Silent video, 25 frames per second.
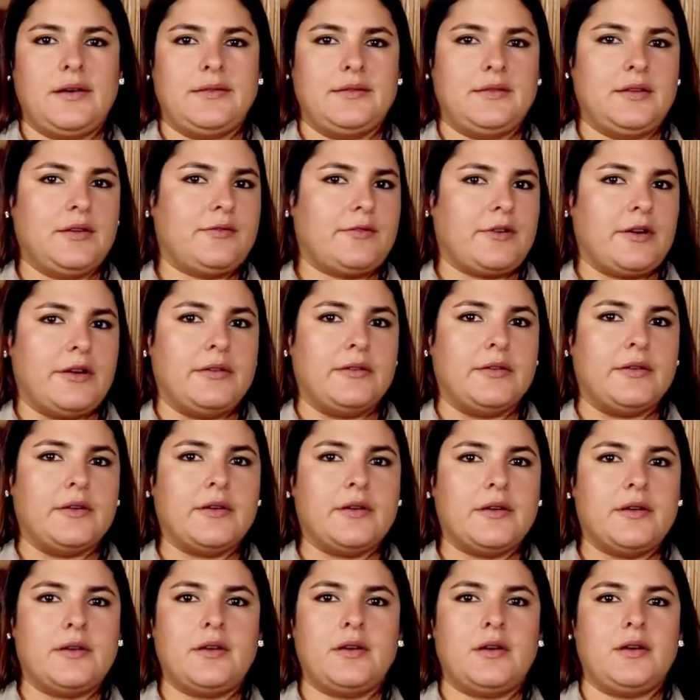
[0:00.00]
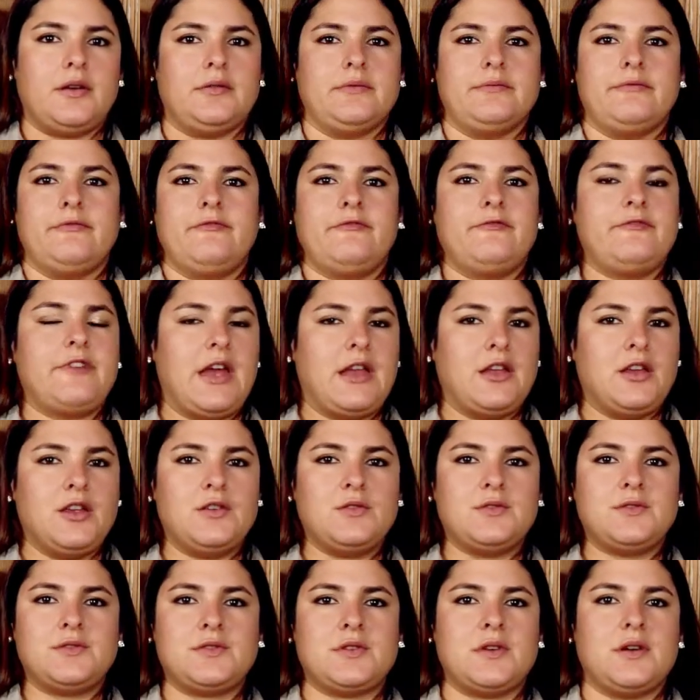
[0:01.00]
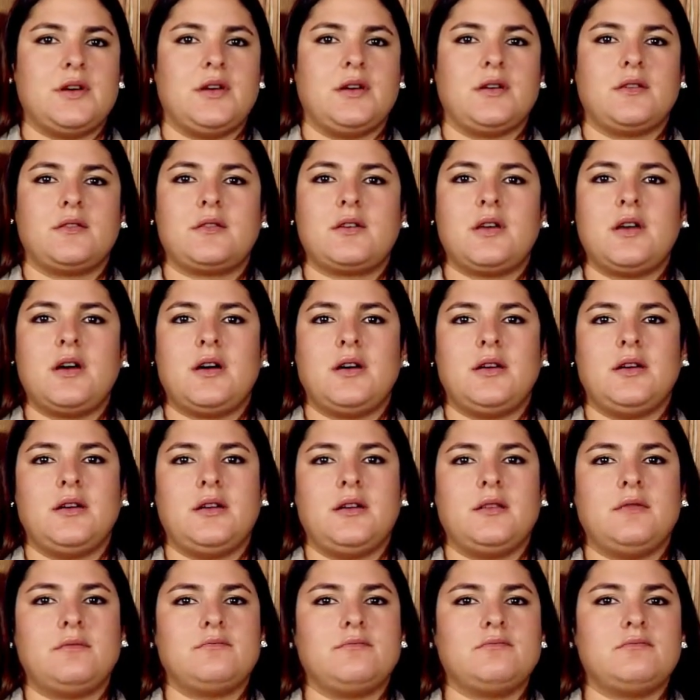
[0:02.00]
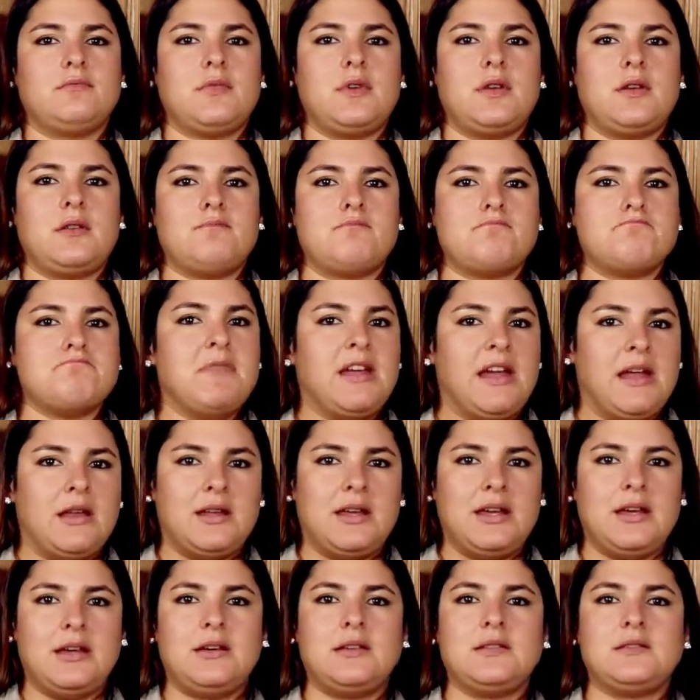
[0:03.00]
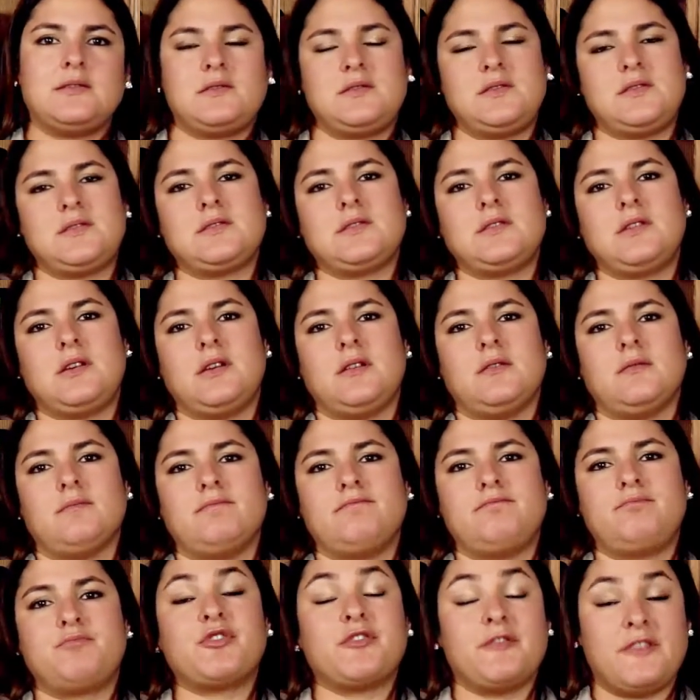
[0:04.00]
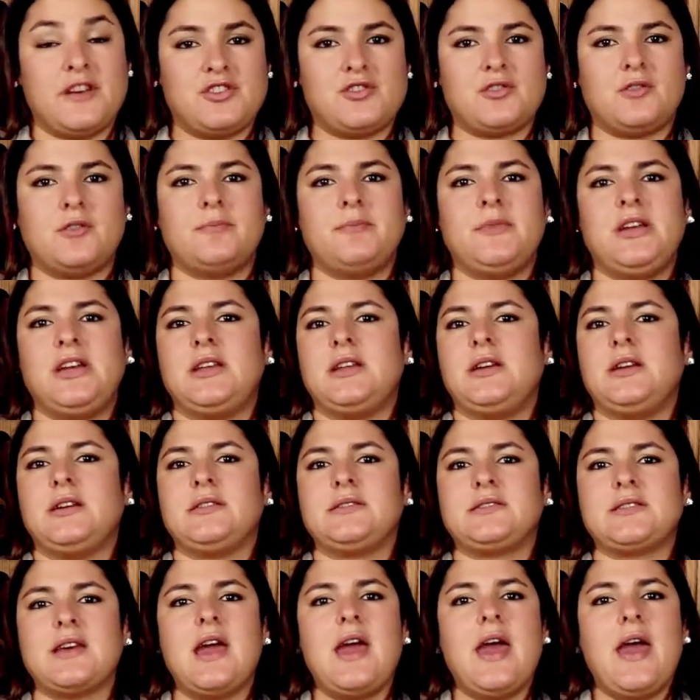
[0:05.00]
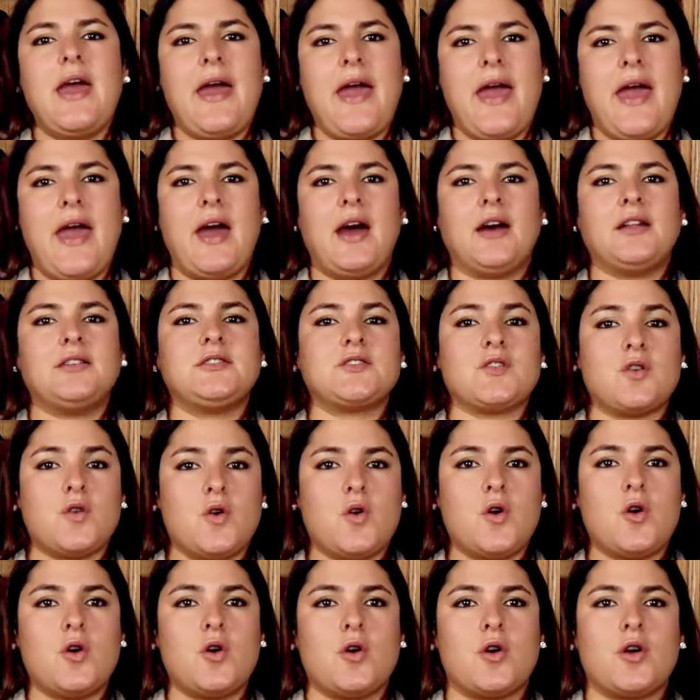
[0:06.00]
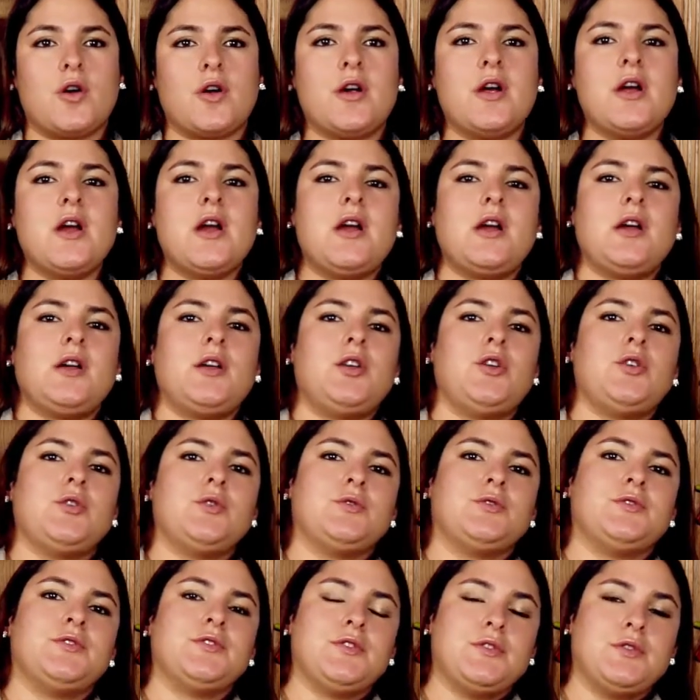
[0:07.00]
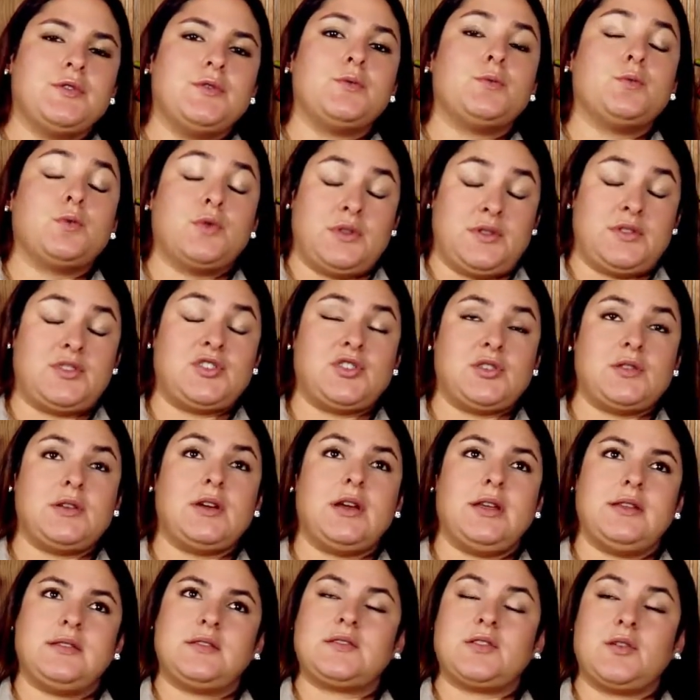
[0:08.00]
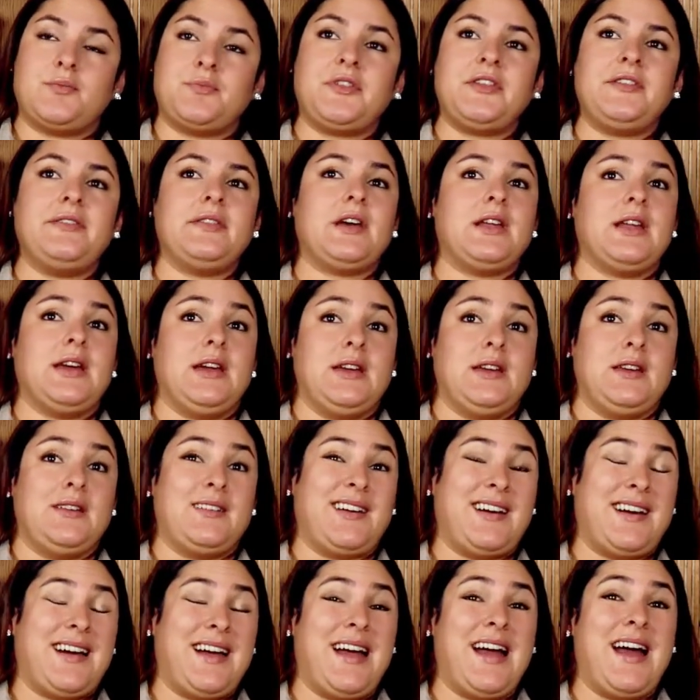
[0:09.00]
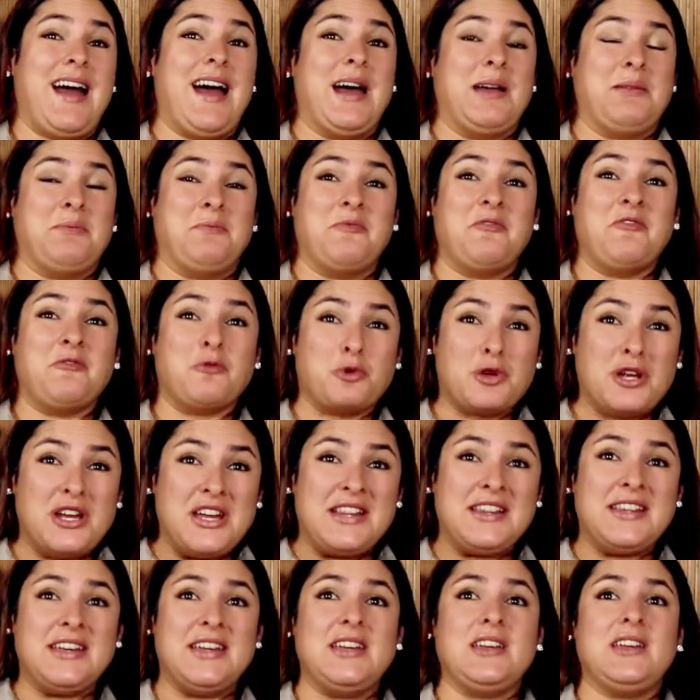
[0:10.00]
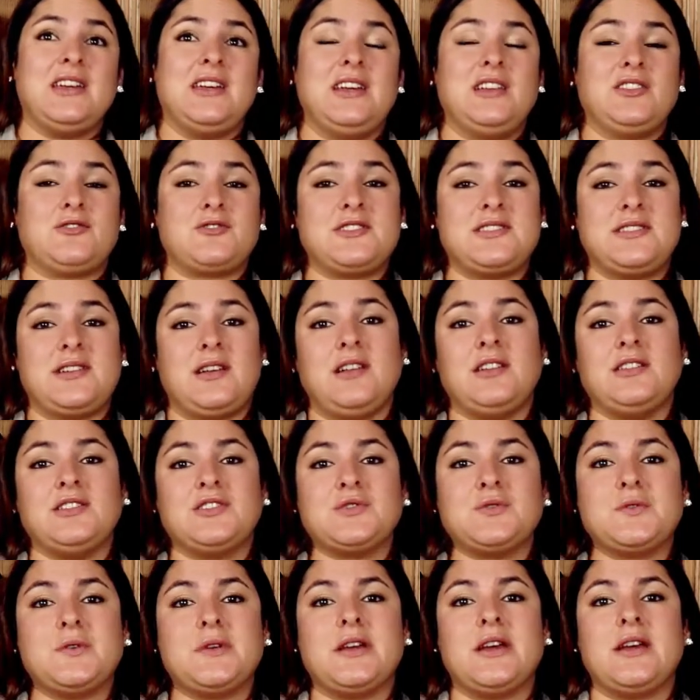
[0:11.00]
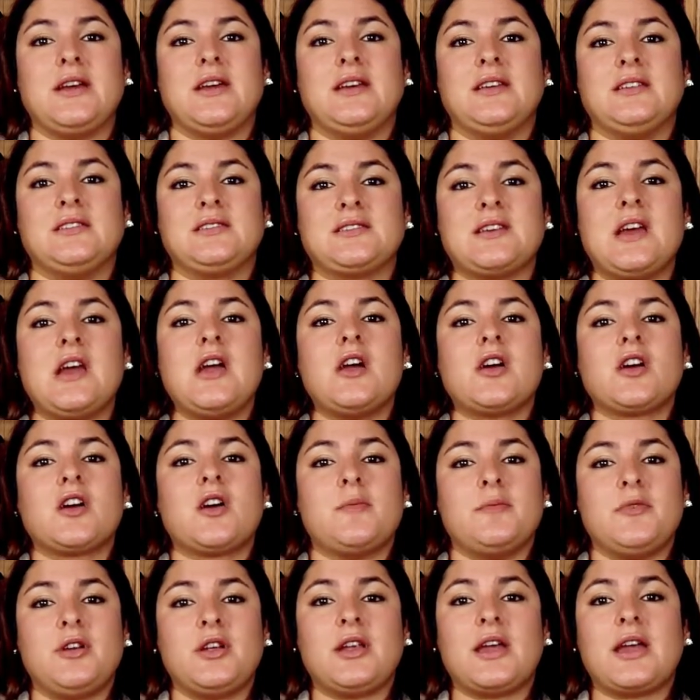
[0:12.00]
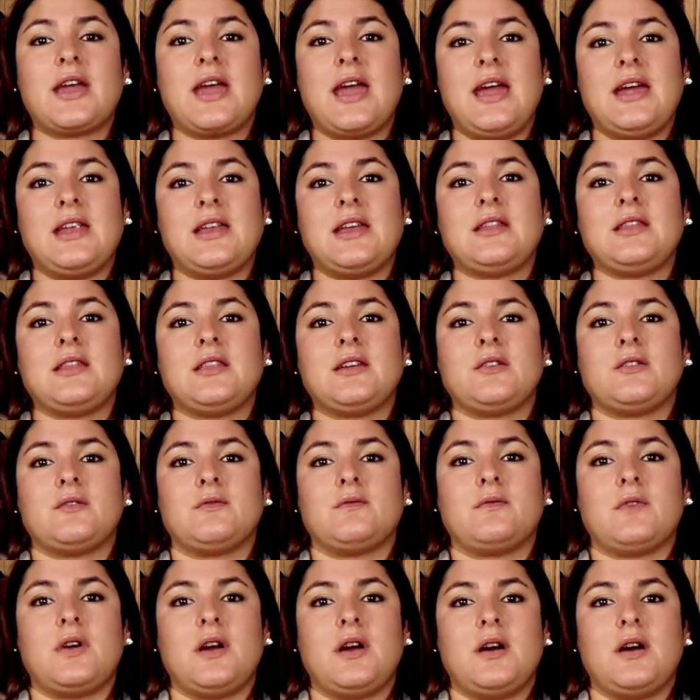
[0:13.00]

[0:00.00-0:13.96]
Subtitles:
different venues, meetings, professional meetings, and or you do, which is something that I'm really interested in doing, is communicating their